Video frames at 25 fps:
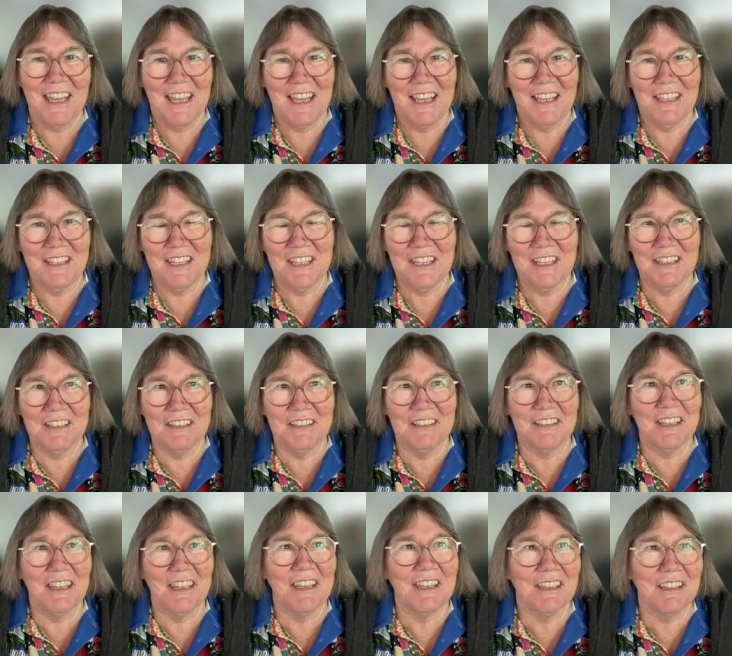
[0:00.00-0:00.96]
And then
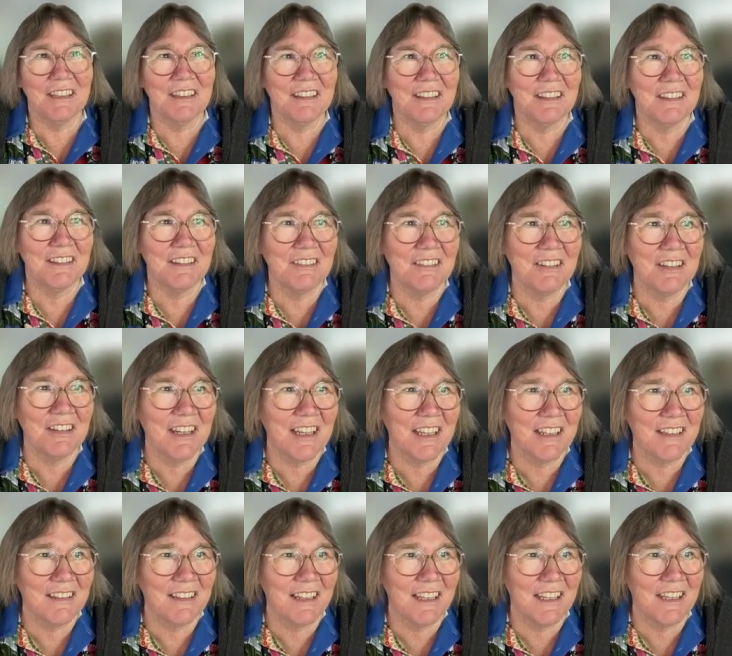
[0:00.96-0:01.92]
yeah, 3
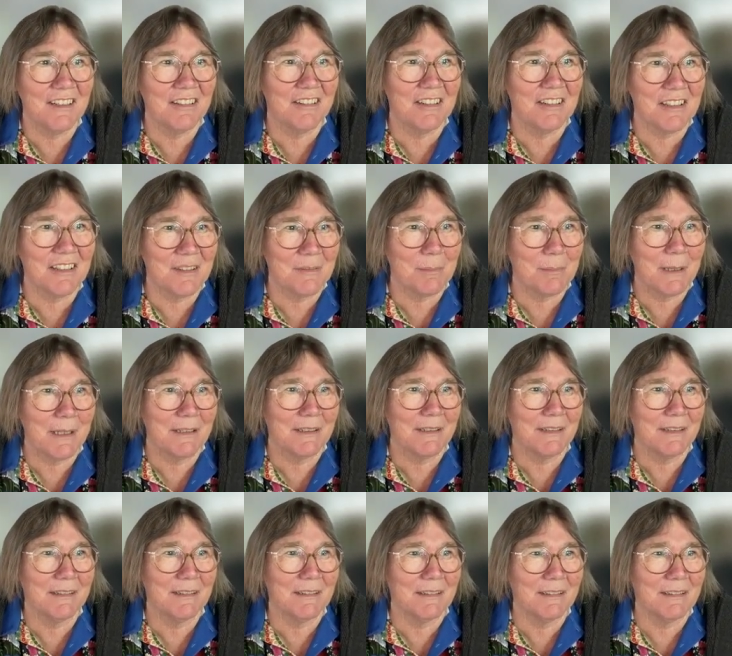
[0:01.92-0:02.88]
days later it's
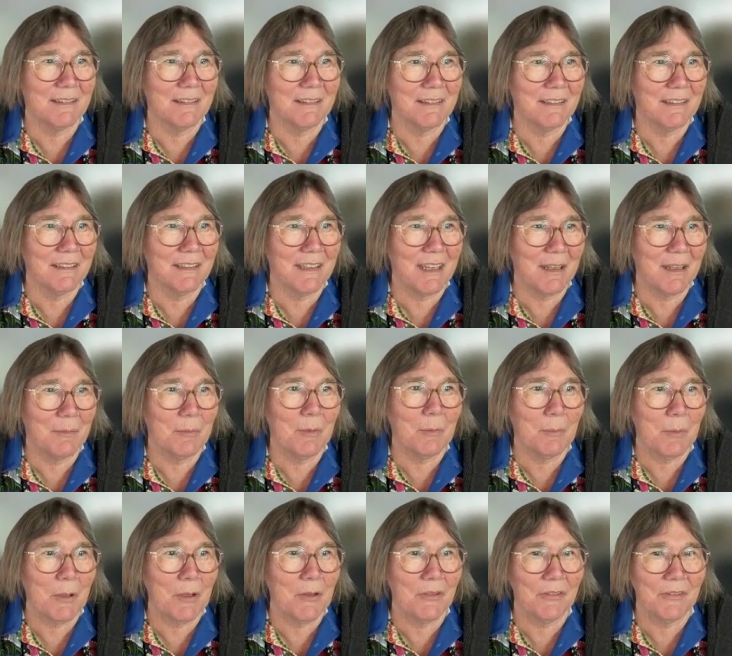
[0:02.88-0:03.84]
my
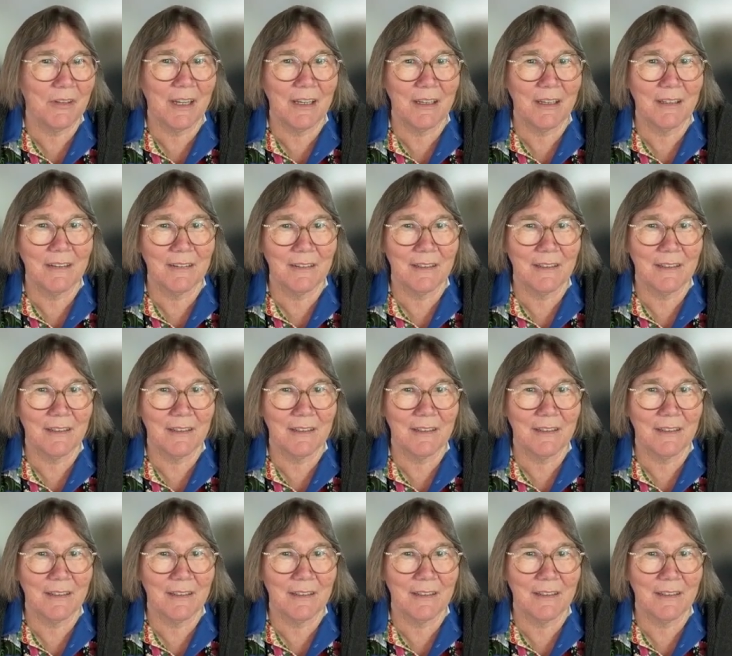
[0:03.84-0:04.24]
birthday.